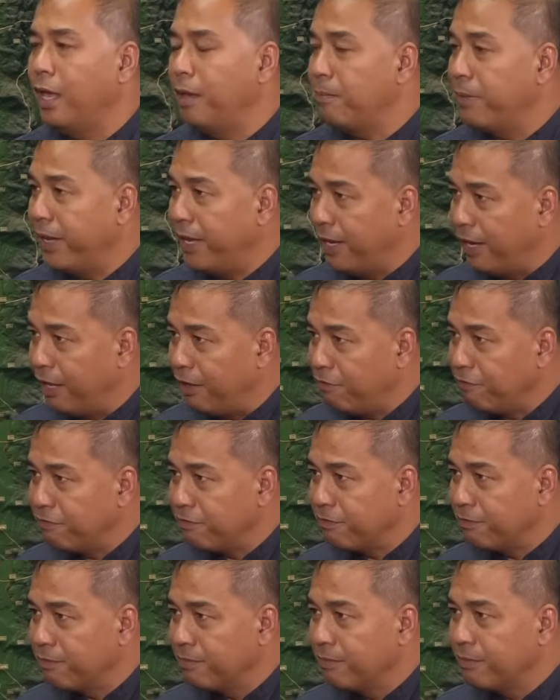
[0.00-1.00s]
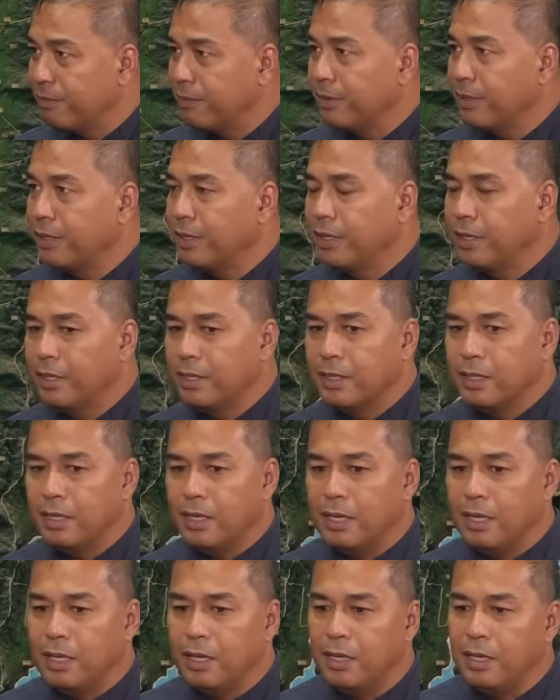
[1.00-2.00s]
MILF,
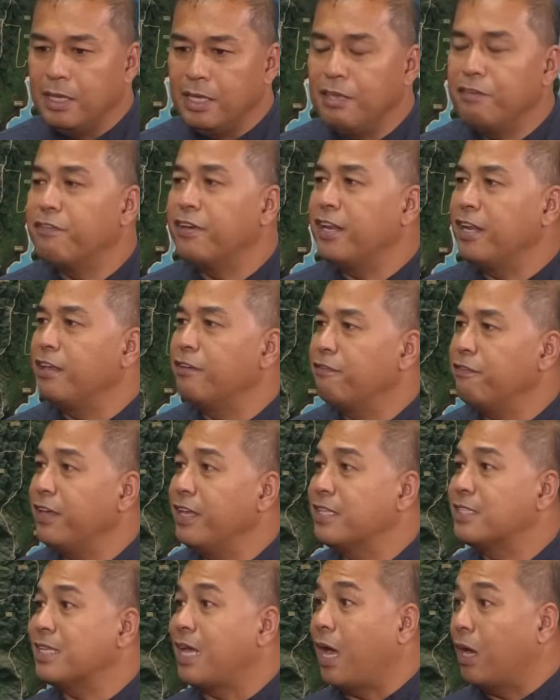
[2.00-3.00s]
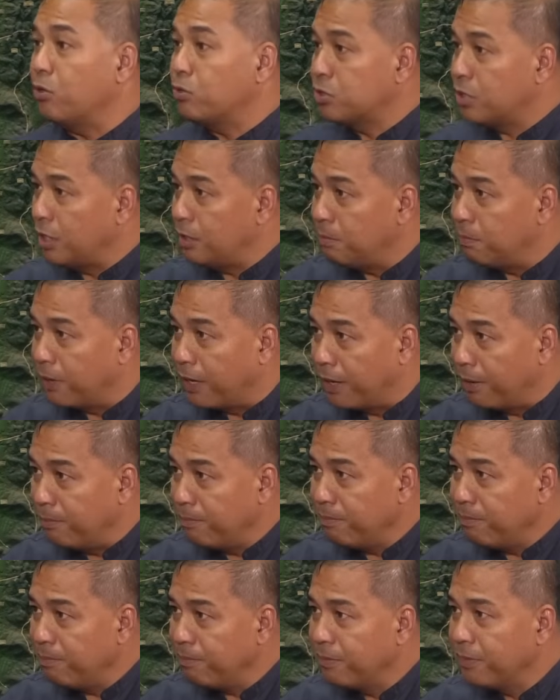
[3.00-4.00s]
even if it's outside
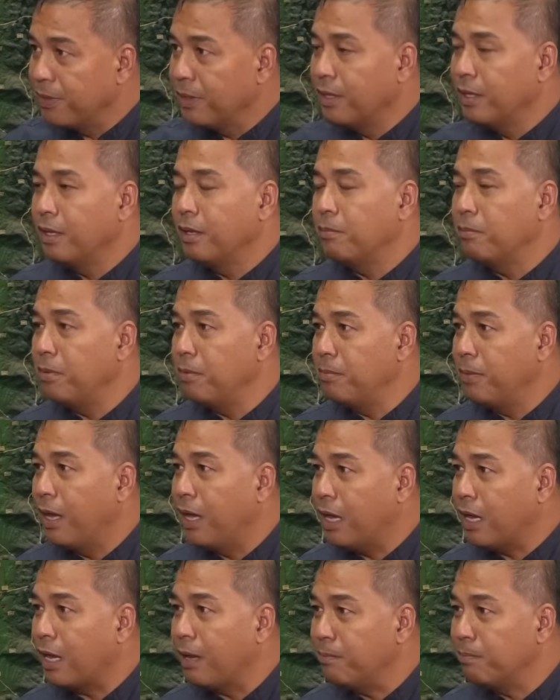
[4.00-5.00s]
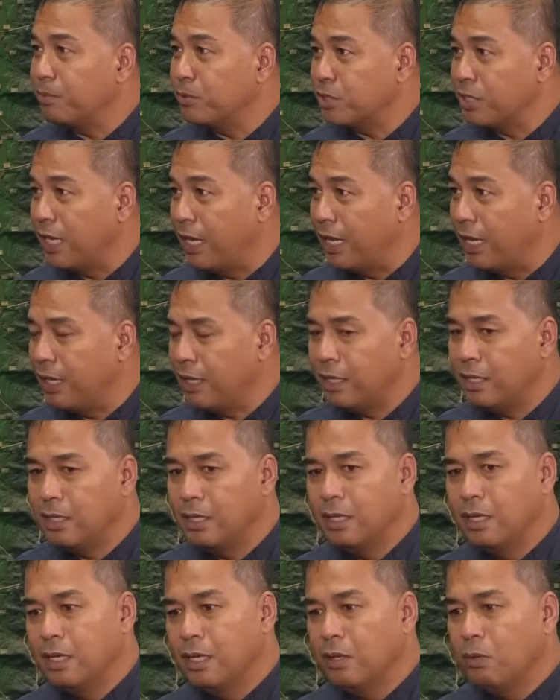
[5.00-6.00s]
BARM, may mga kampo sila.
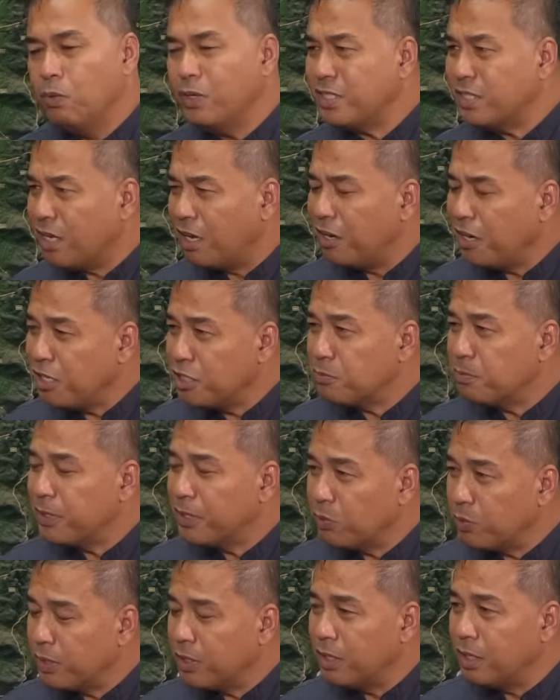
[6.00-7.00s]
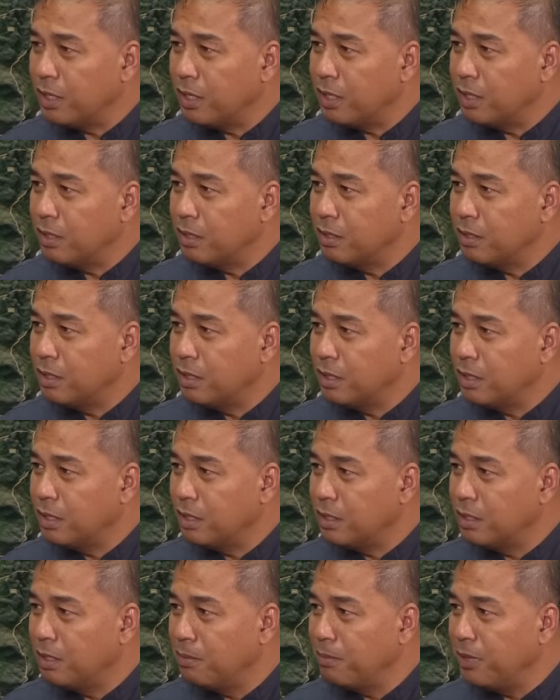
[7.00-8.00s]
What's the arrangement with
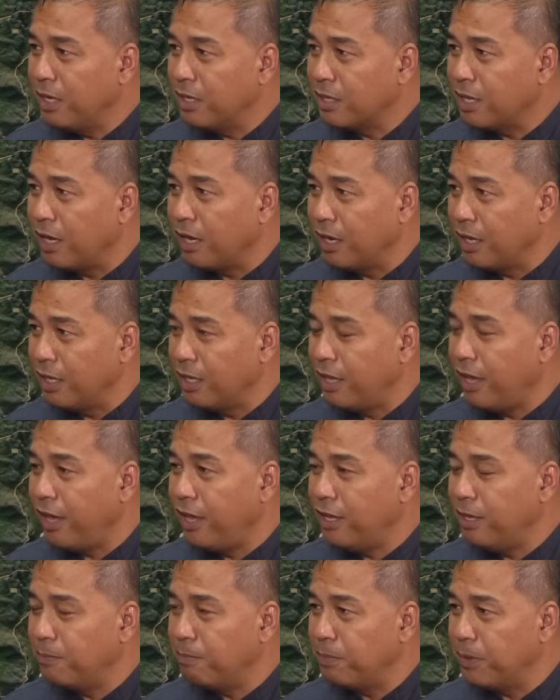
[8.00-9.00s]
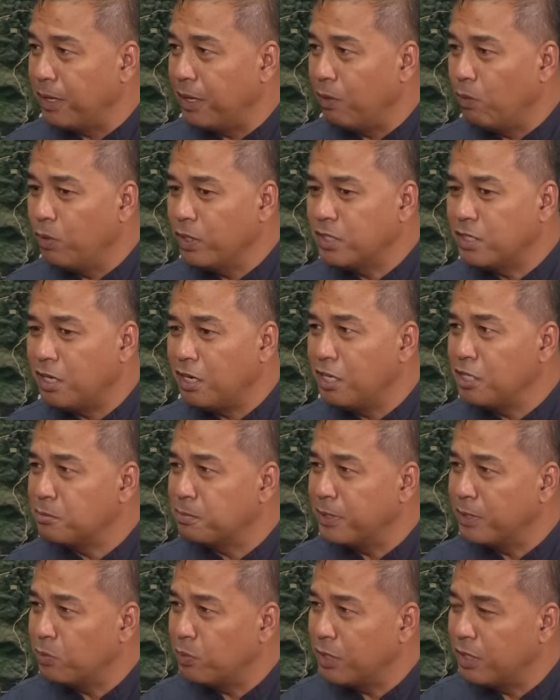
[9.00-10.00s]
the military, the AFP? What's the
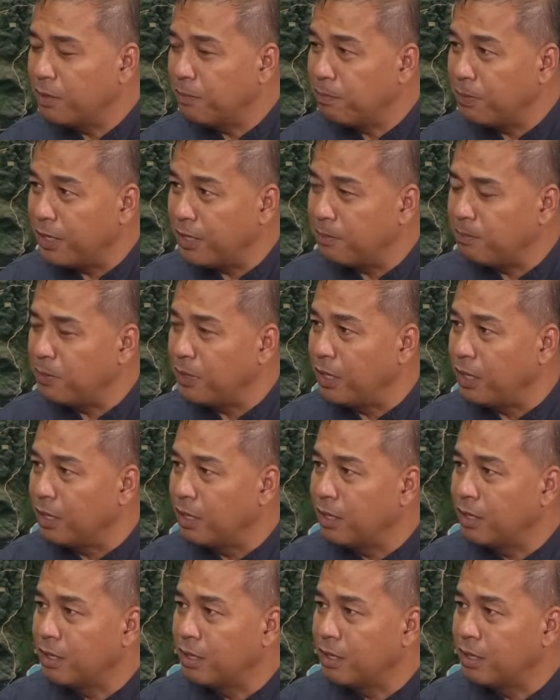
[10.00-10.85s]
arrangement with the PNP?